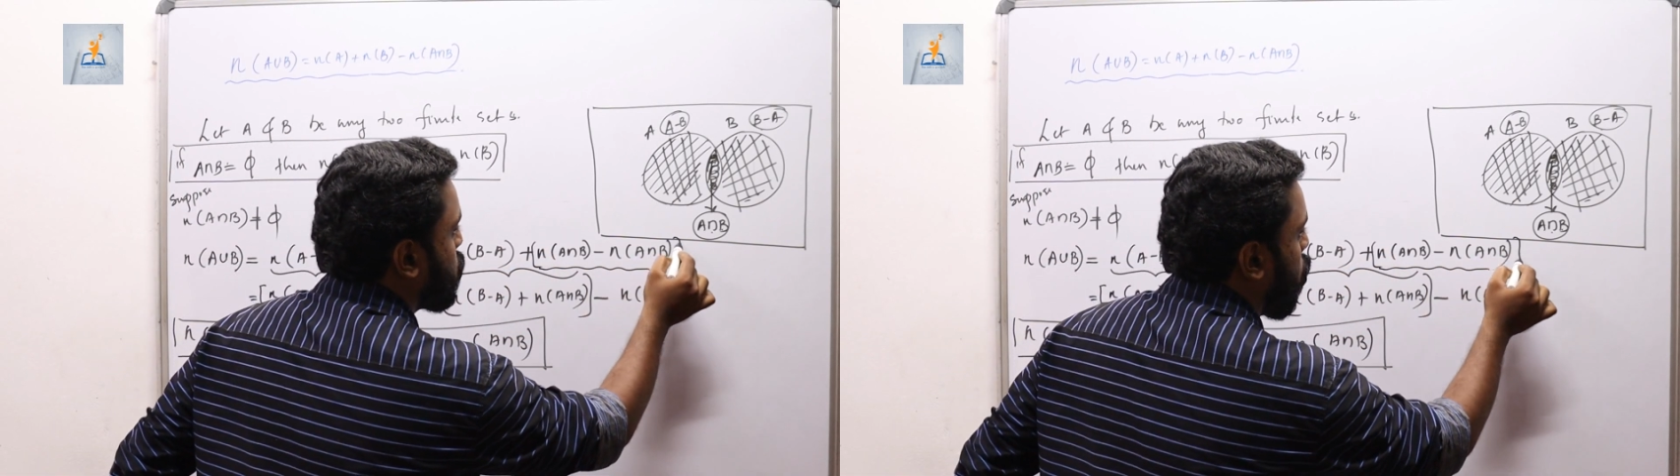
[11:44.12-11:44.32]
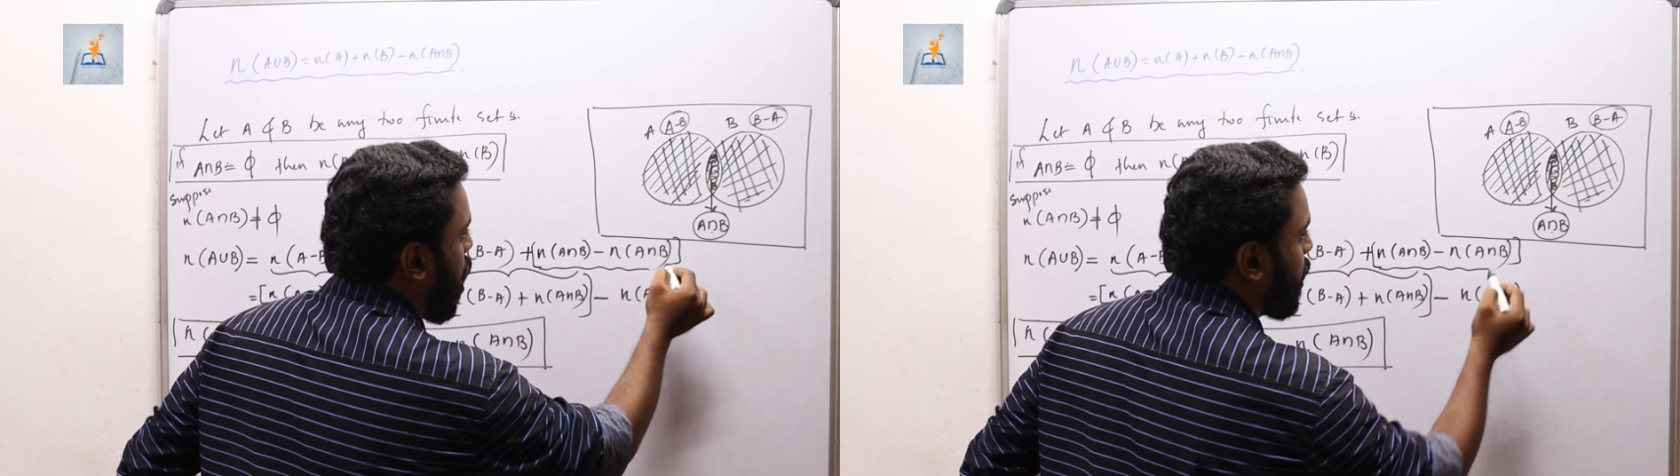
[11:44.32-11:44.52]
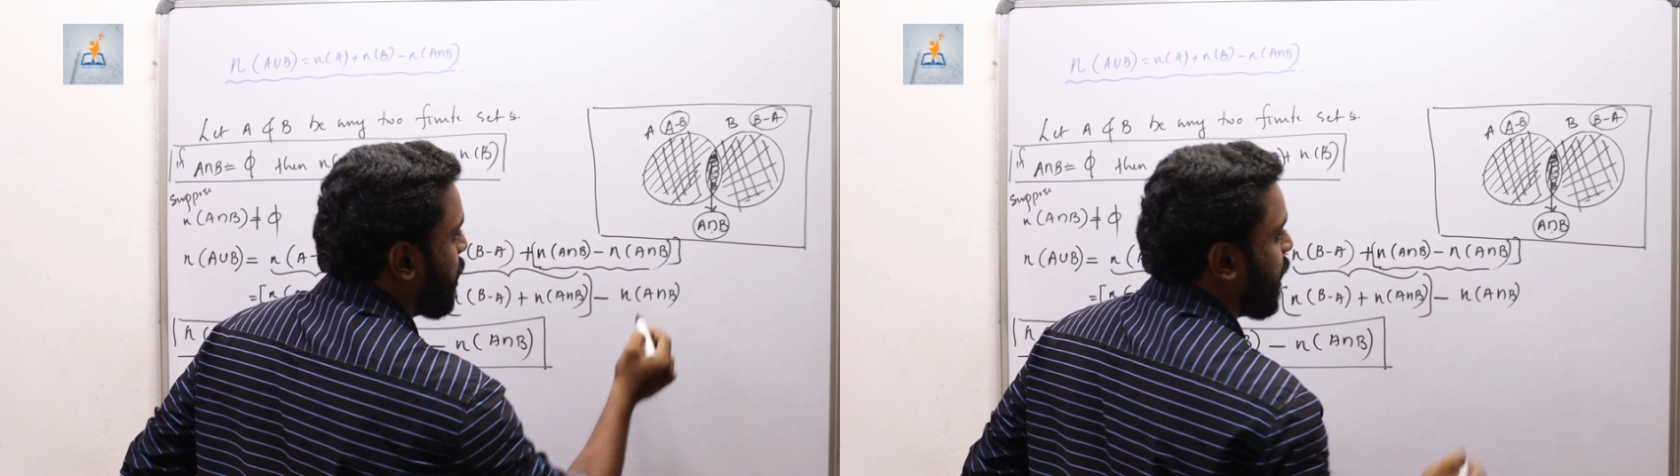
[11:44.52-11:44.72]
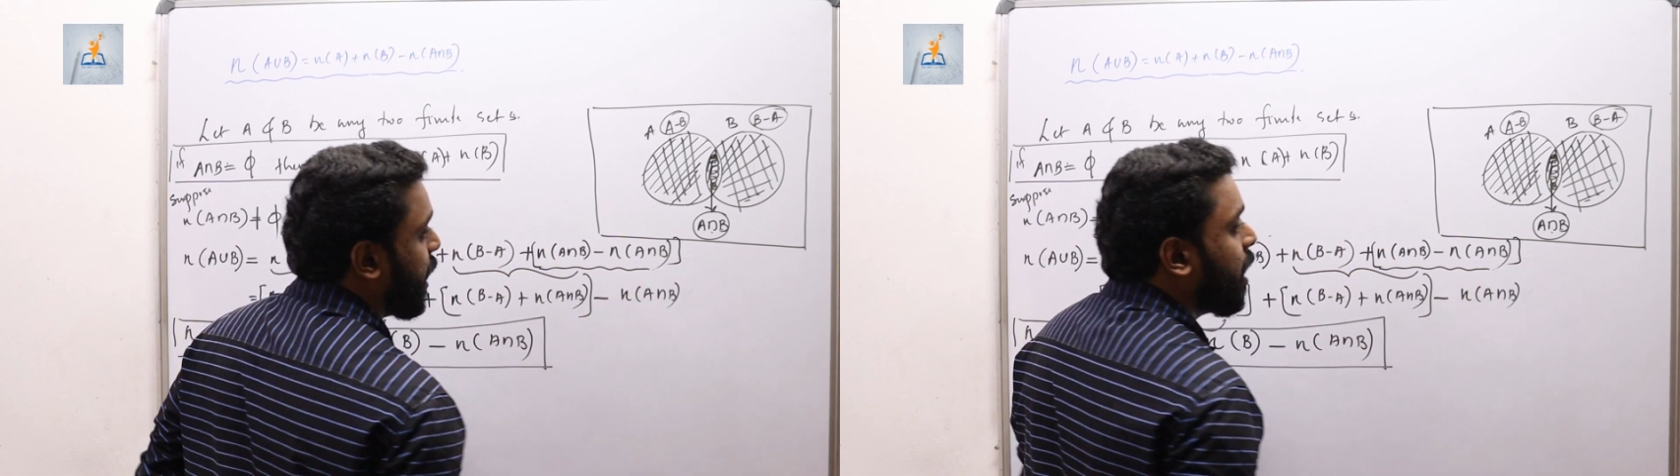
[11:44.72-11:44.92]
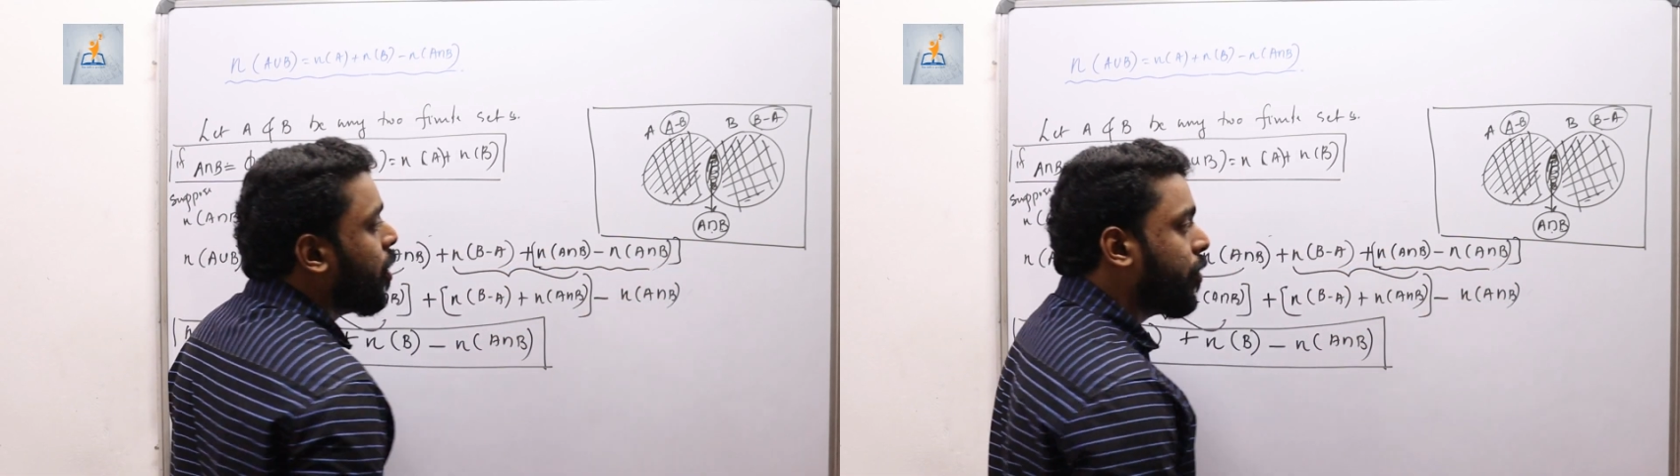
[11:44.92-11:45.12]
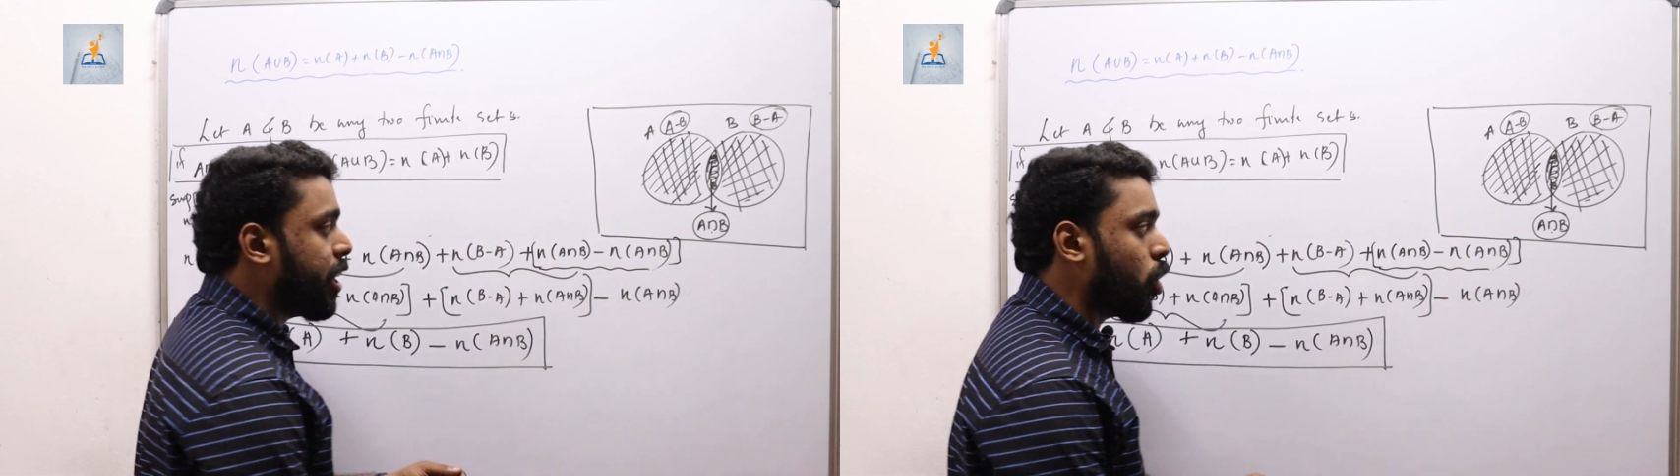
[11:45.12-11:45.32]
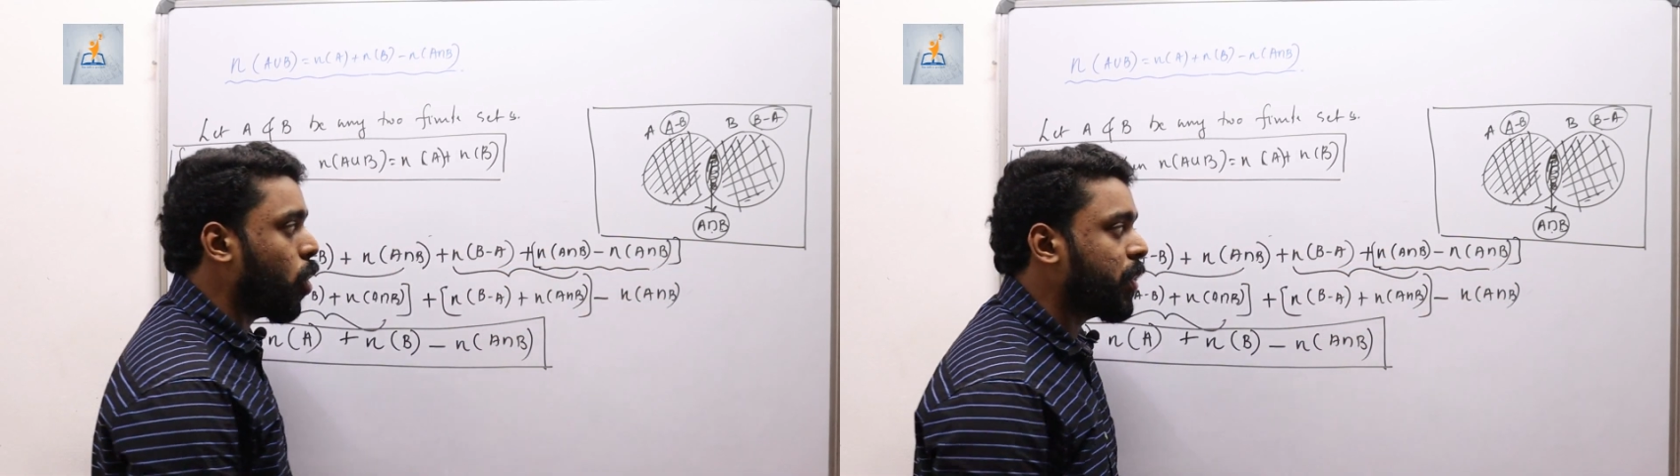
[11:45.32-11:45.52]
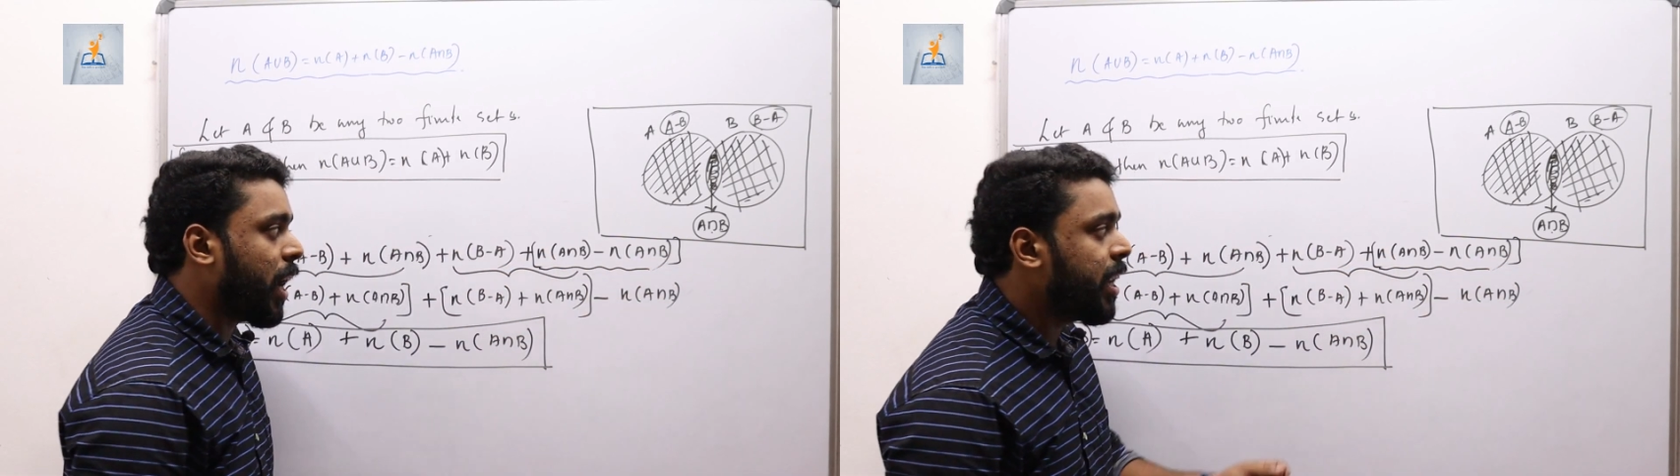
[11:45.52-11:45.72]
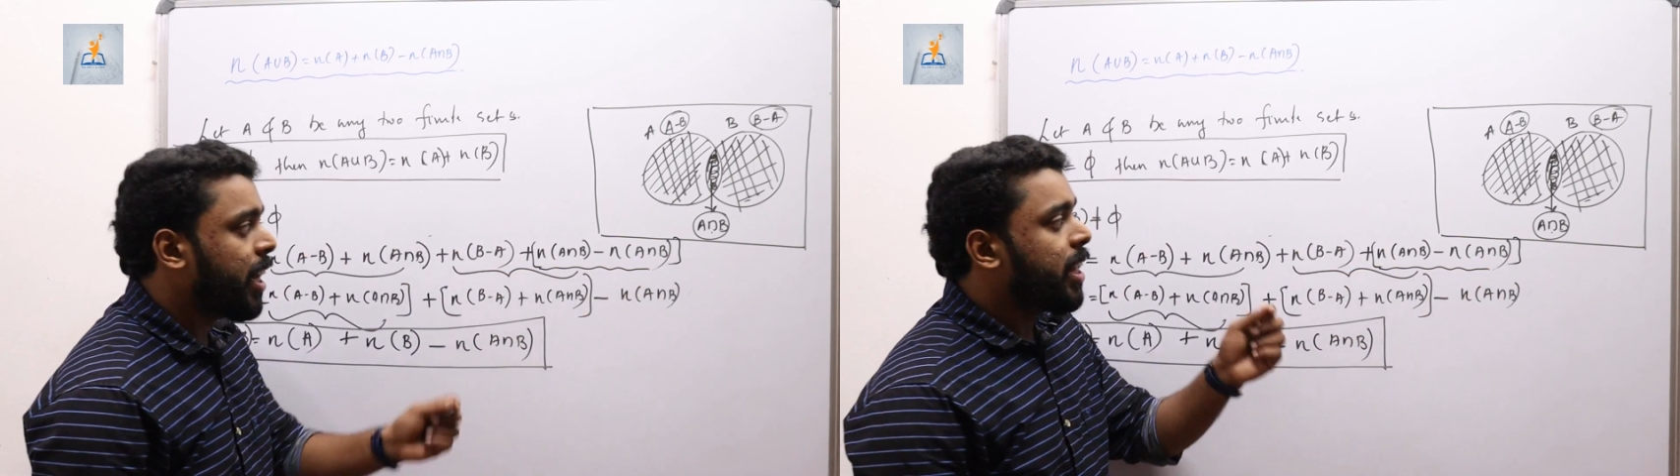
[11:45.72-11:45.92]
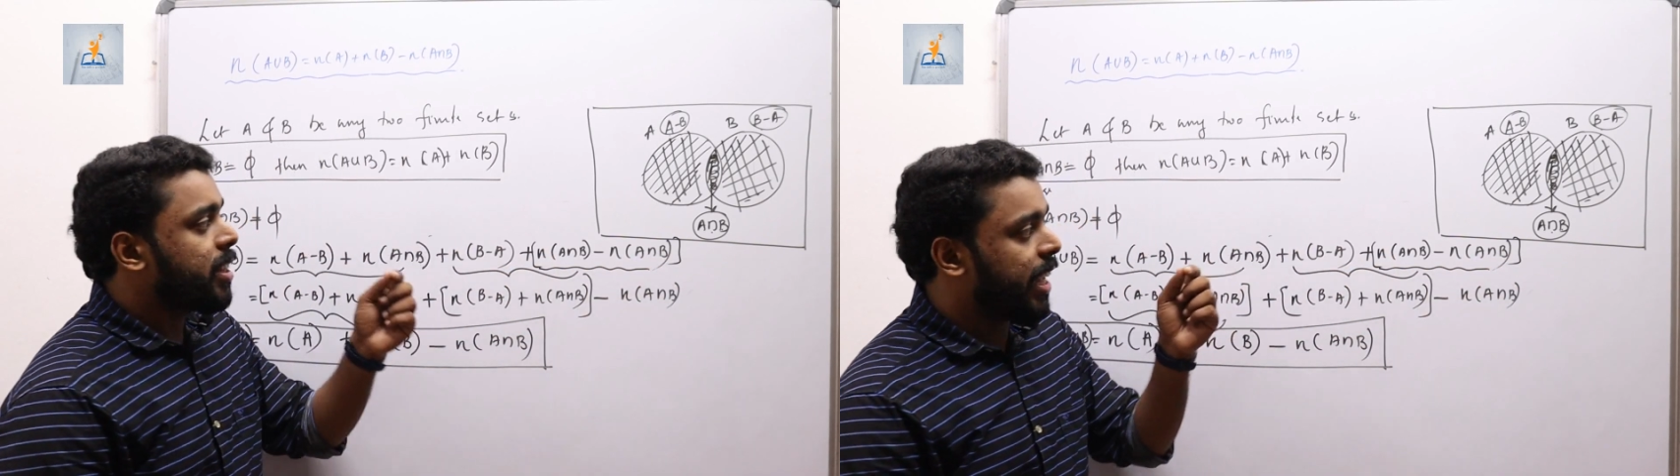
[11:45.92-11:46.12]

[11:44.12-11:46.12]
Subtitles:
quantity. We know that